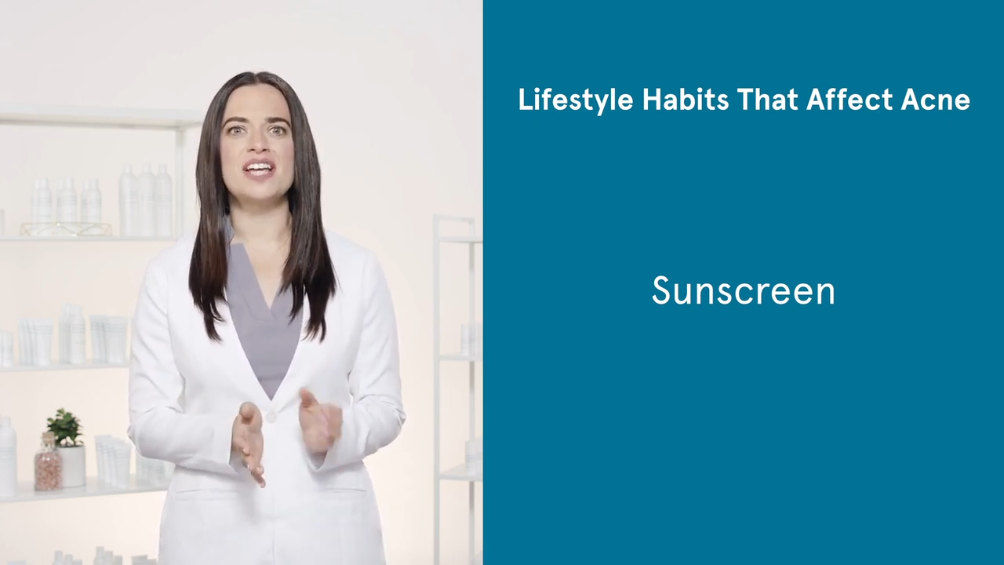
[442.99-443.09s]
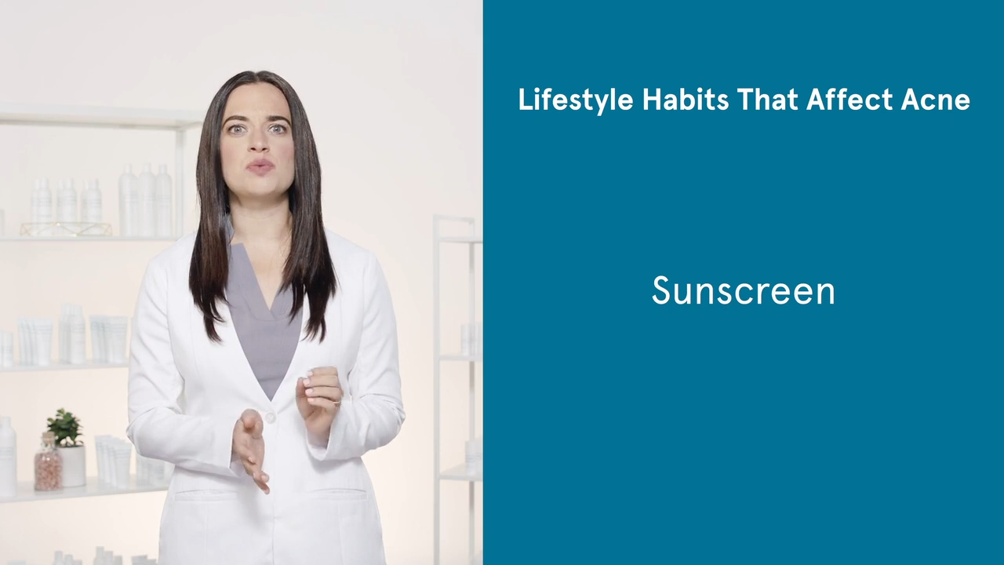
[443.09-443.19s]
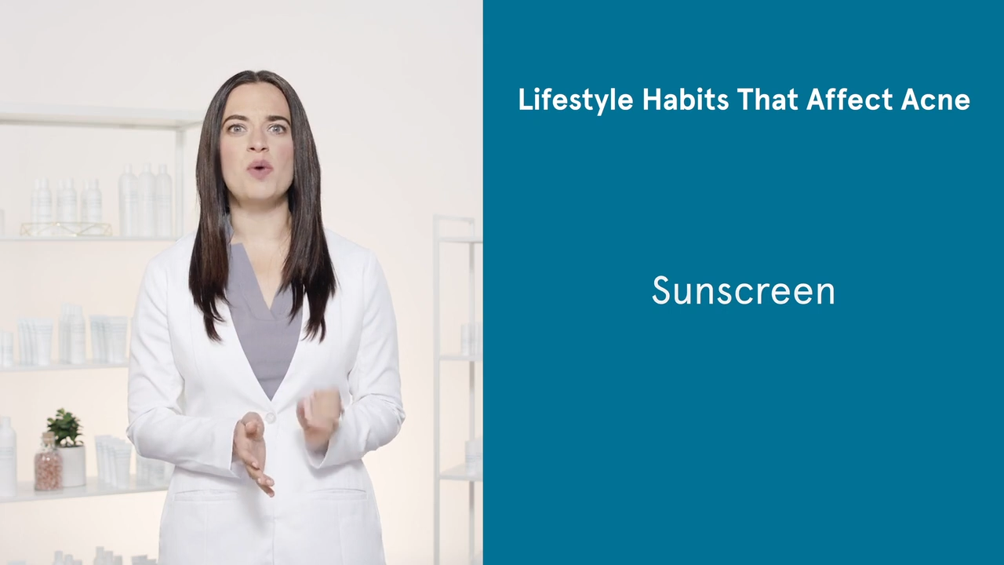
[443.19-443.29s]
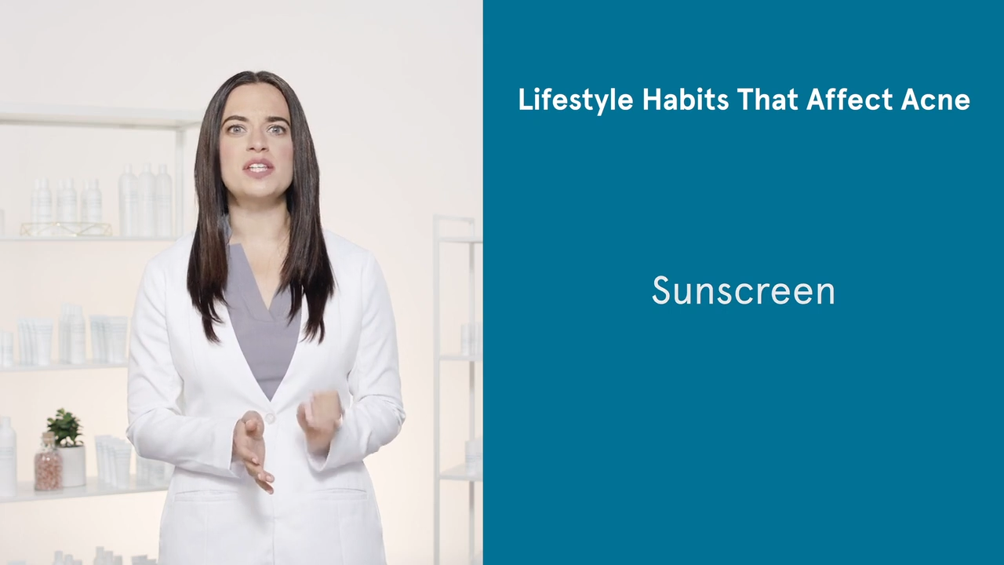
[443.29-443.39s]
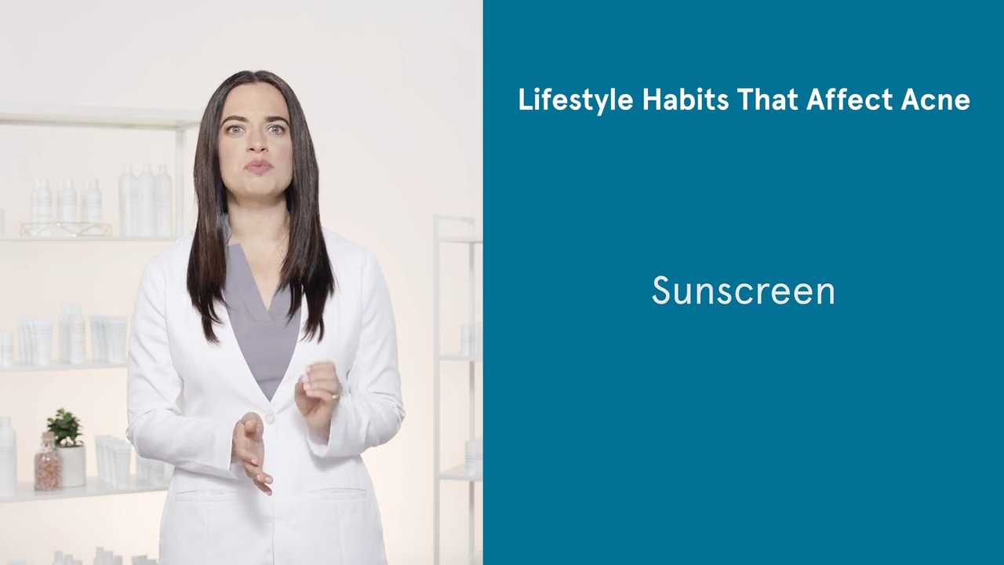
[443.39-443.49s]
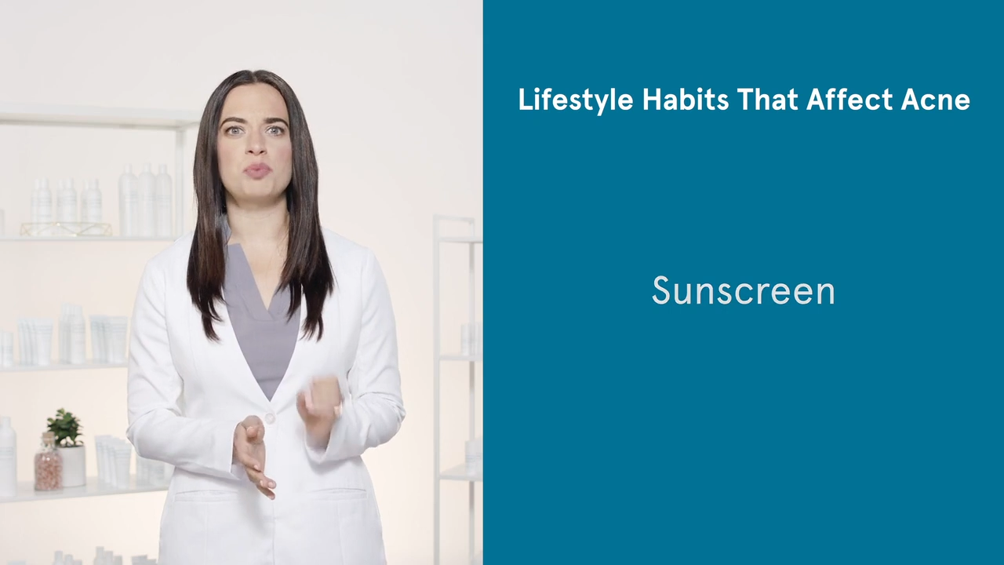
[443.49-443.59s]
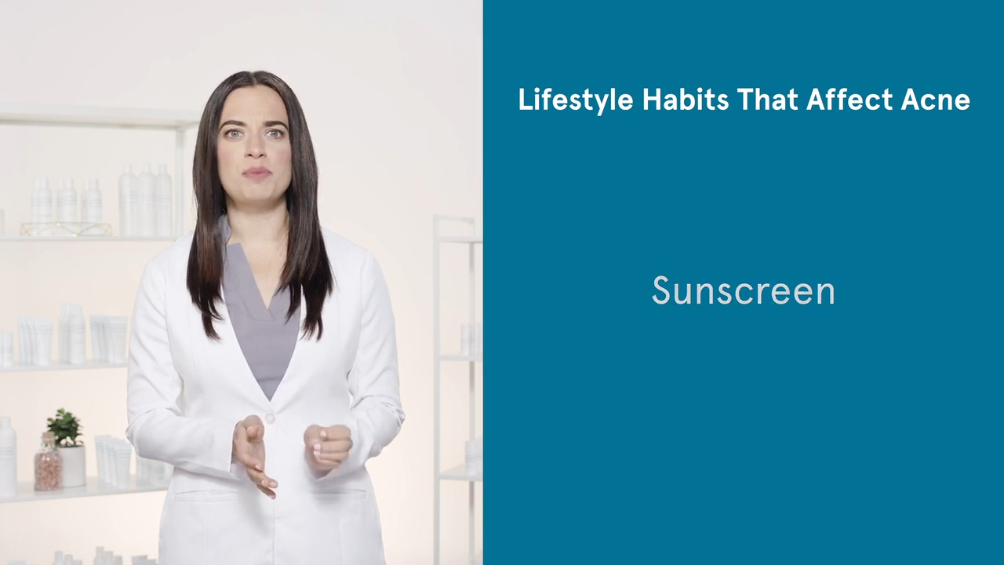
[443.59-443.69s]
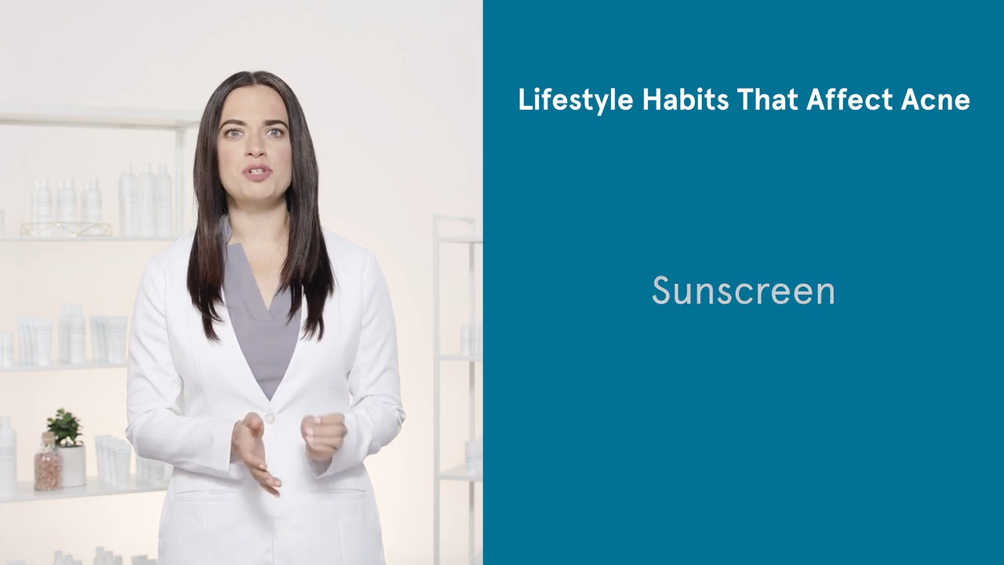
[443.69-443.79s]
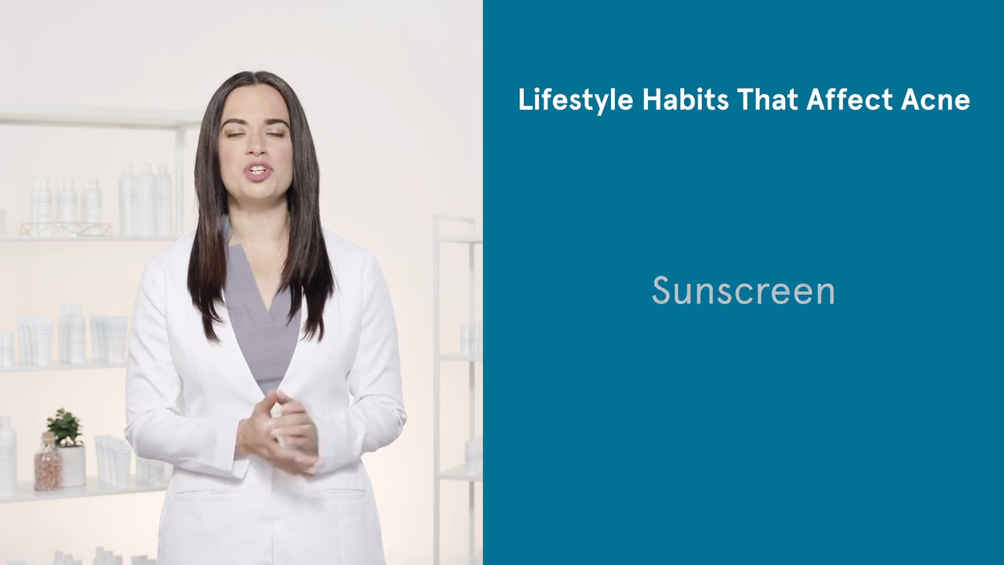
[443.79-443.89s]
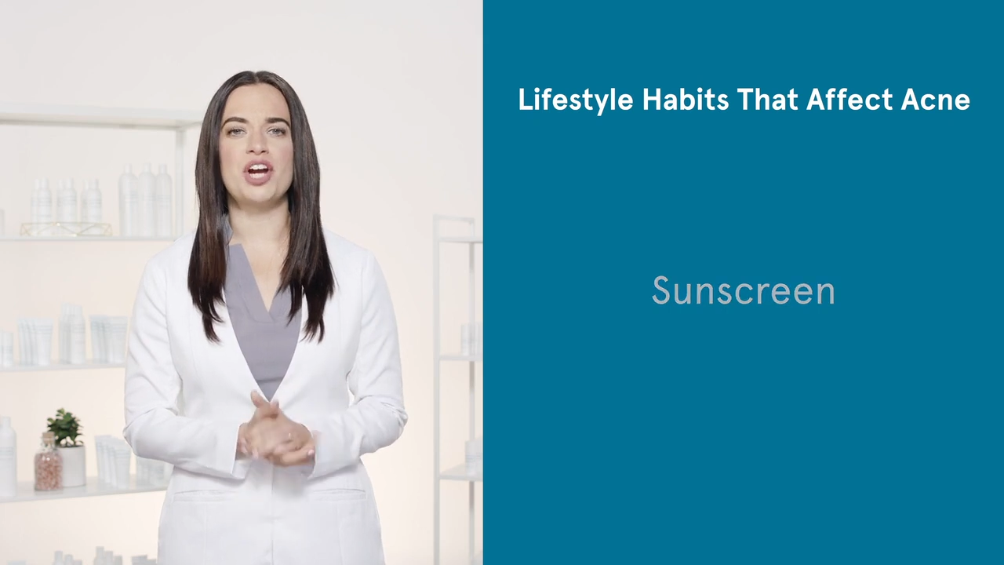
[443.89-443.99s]
as well as
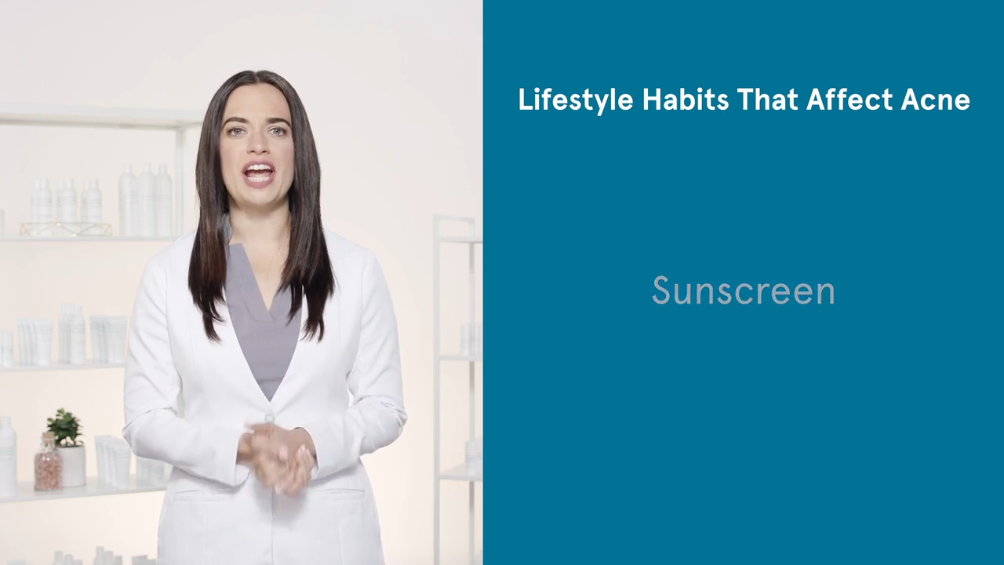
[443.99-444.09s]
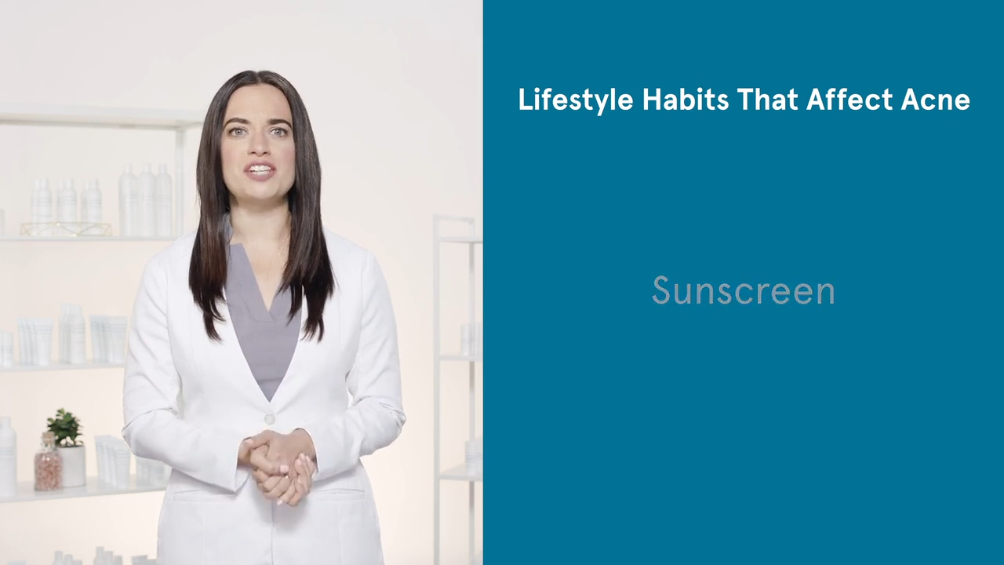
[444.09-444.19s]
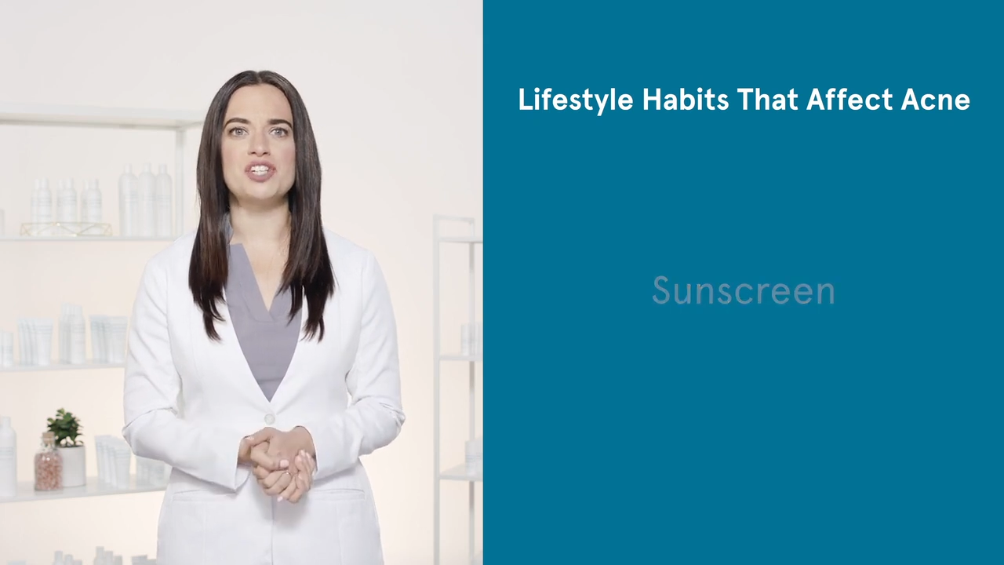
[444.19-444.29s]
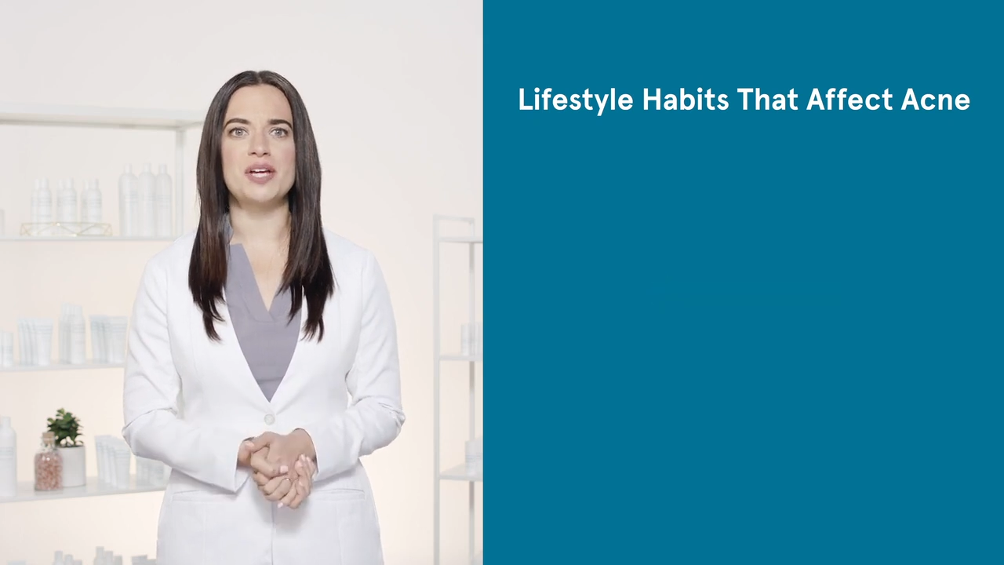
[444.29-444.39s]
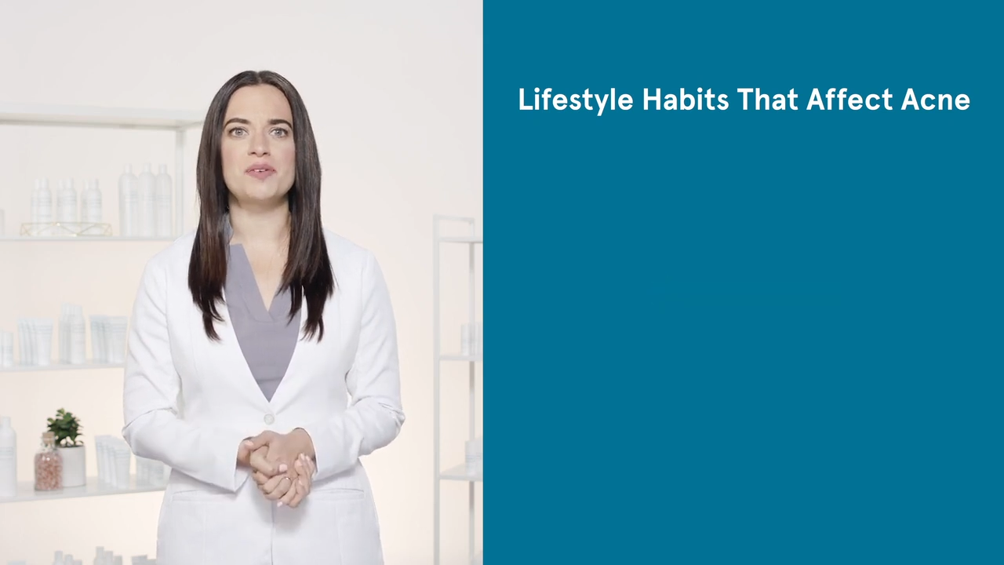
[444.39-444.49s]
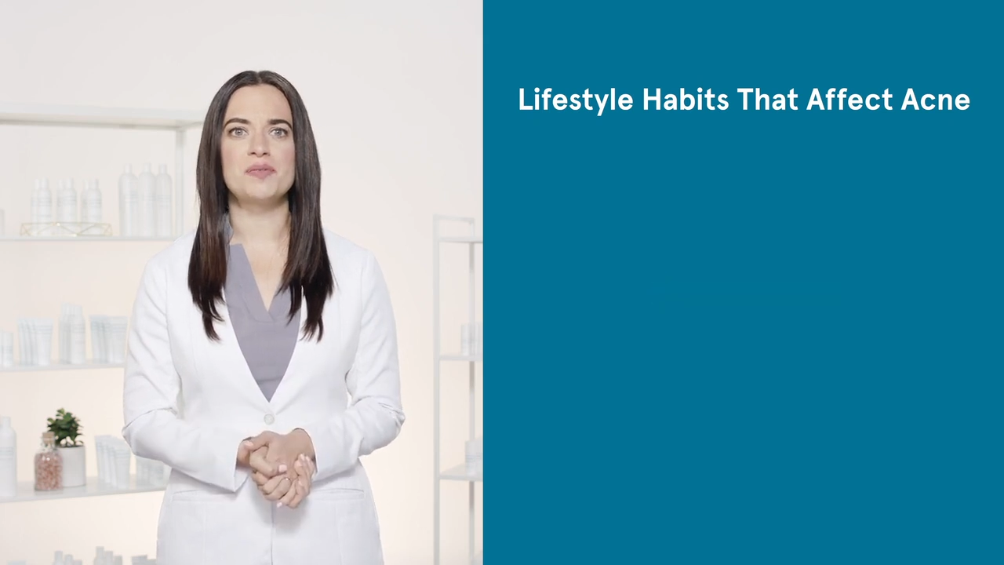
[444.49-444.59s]
premature aging.